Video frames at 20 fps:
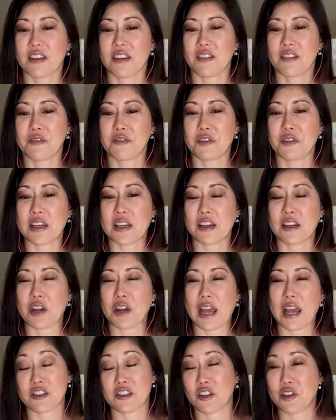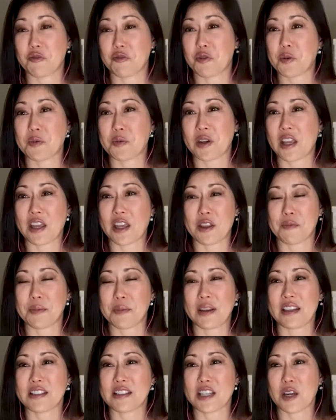We had actually roomed together
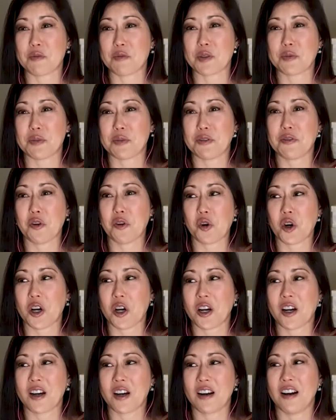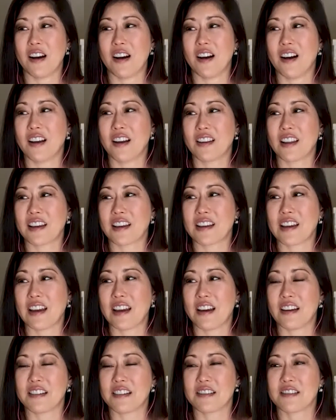many times before, like
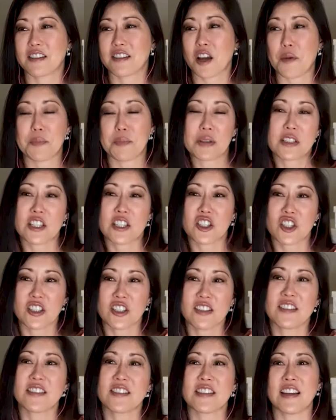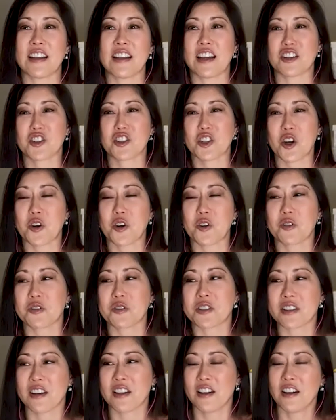at competitions and at
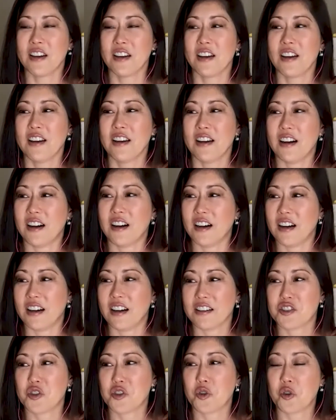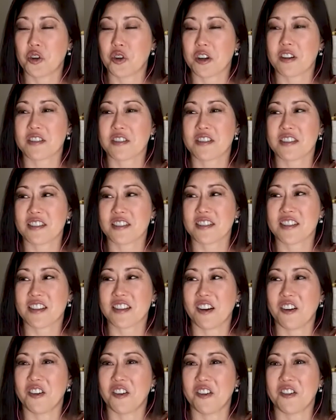shows, tours.
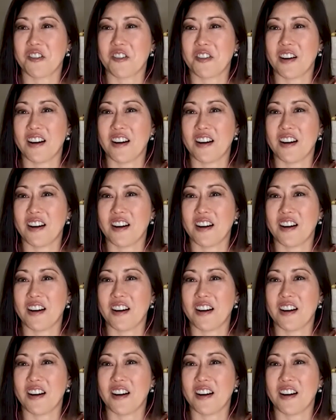So,